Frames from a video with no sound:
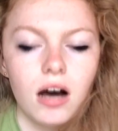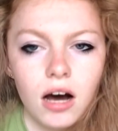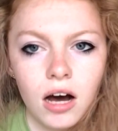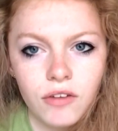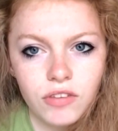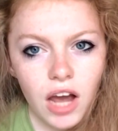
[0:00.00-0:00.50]

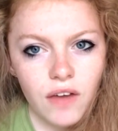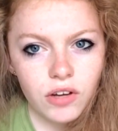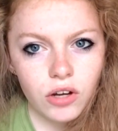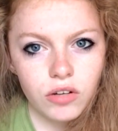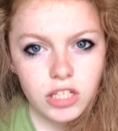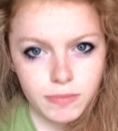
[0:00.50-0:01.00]
After having
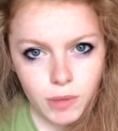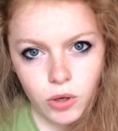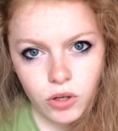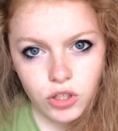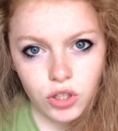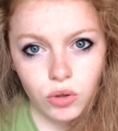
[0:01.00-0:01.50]
only
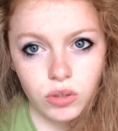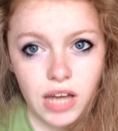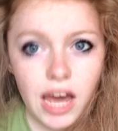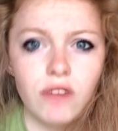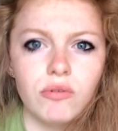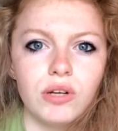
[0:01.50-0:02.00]
spoken to Lord
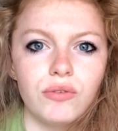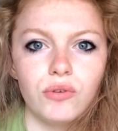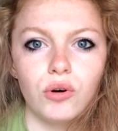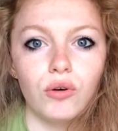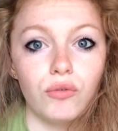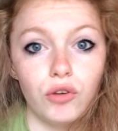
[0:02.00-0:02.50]
Henry
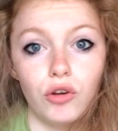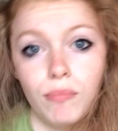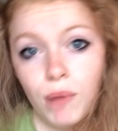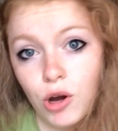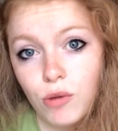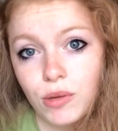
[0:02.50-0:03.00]
for a few
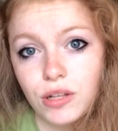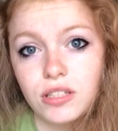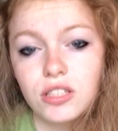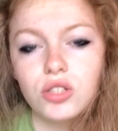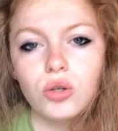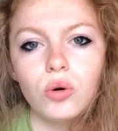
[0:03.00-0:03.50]

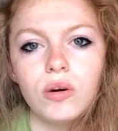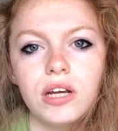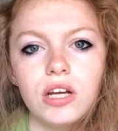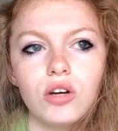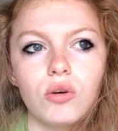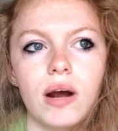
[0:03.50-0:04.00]
moments,
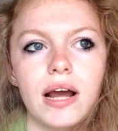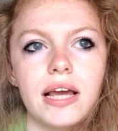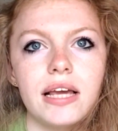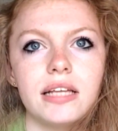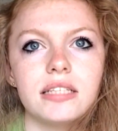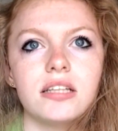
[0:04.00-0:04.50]
Dorian
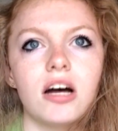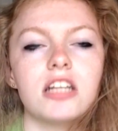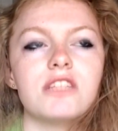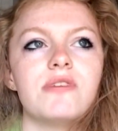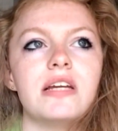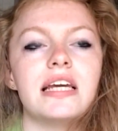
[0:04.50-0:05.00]
Gray
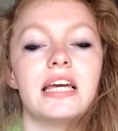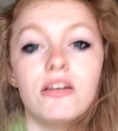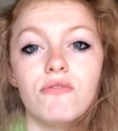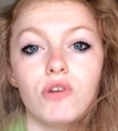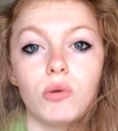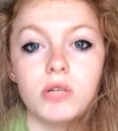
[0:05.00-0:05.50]
starts feeling
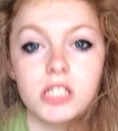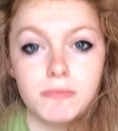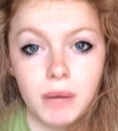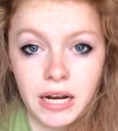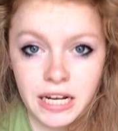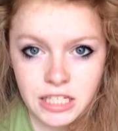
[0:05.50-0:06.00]
influenced
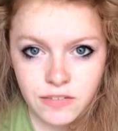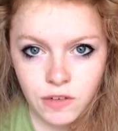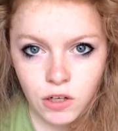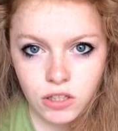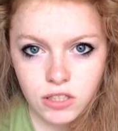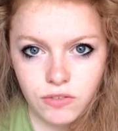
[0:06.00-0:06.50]
by his
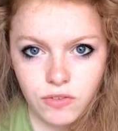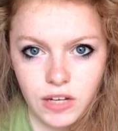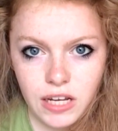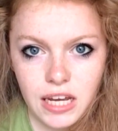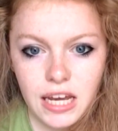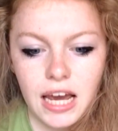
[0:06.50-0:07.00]

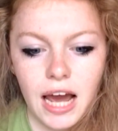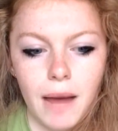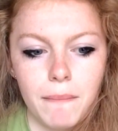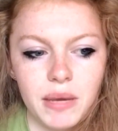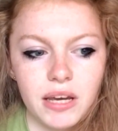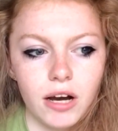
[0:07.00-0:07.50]
philosophy
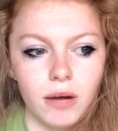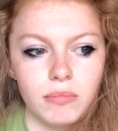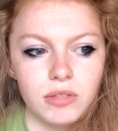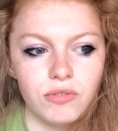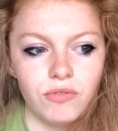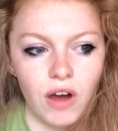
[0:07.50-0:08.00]
and
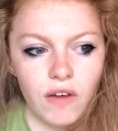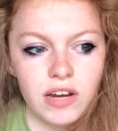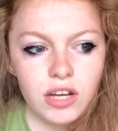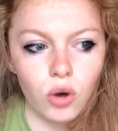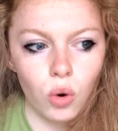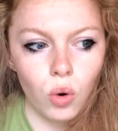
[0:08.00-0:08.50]
becomes very
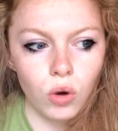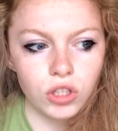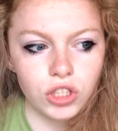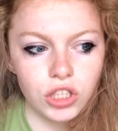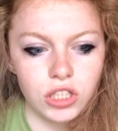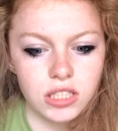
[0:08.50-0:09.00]

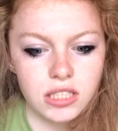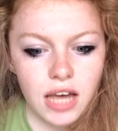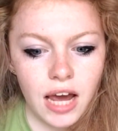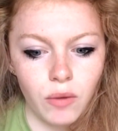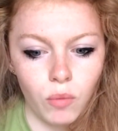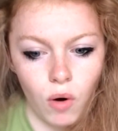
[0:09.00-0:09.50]
cautious
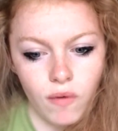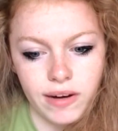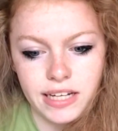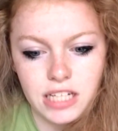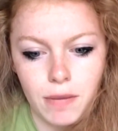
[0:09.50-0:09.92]
and worried